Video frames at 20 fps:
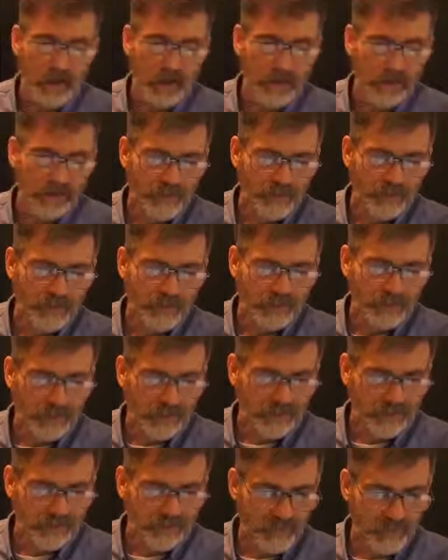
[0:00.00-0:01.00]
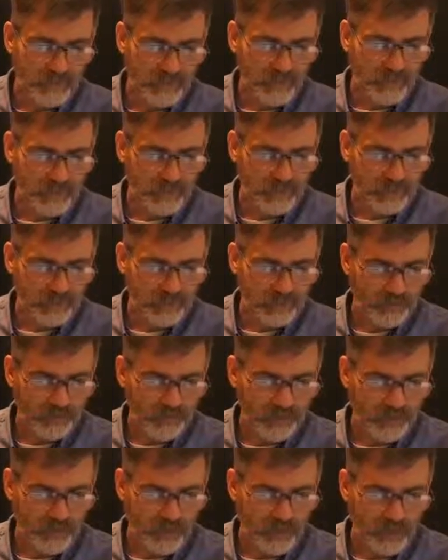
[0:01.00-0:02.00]
Listen to this here just
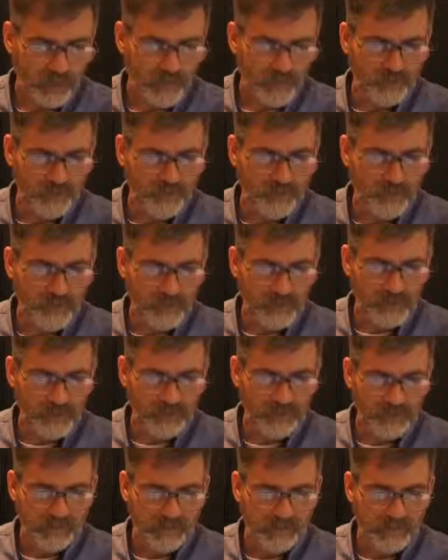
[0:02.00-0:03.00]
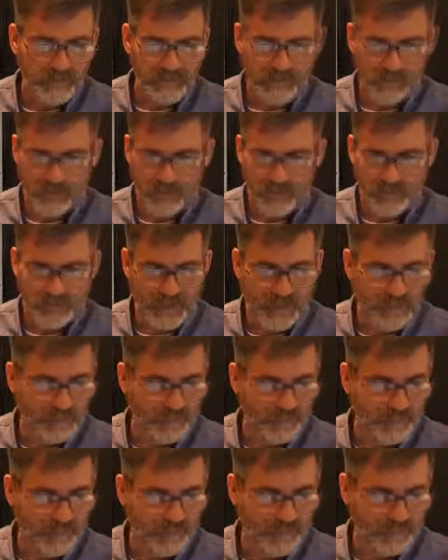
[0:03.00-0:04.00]
for your own sake to hear what they have
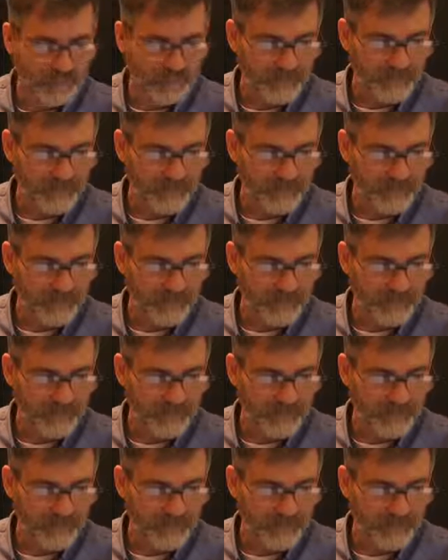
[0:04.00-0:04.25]
to say.